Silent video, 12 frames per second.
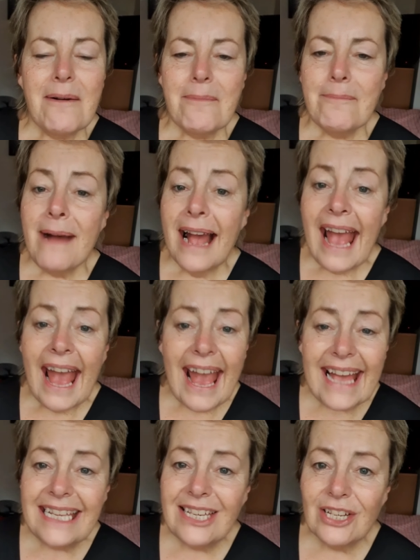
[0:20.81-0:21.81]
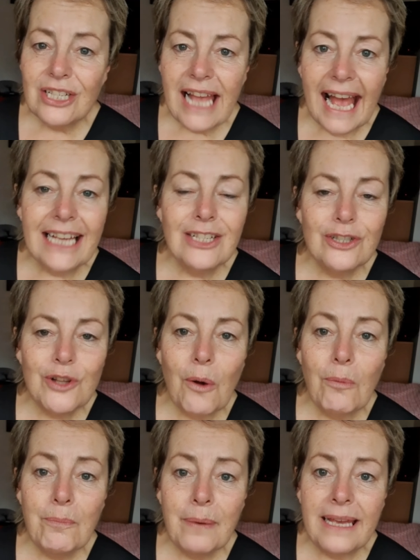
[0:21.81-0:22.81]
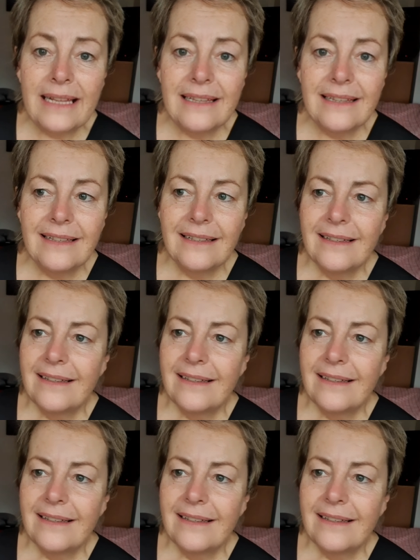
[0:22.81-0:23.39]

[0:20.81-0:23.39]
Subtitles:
My head just has not been